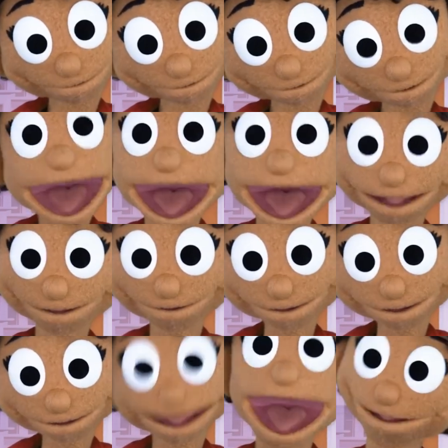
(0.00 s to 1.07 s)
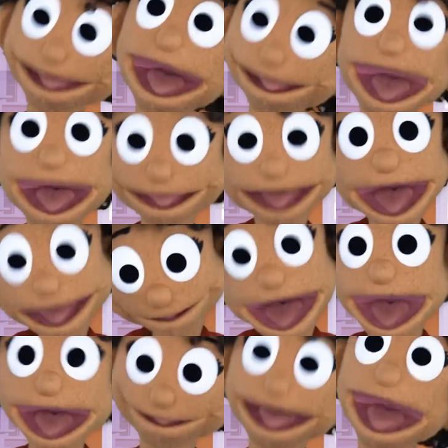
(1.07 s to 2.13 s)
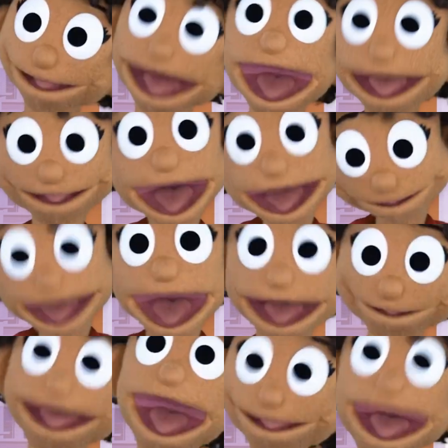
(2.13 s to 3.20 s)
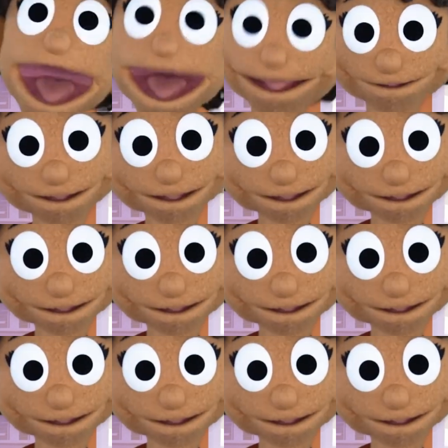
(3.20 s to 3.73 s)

Friends, do you ever talk to God when you're trying to win something?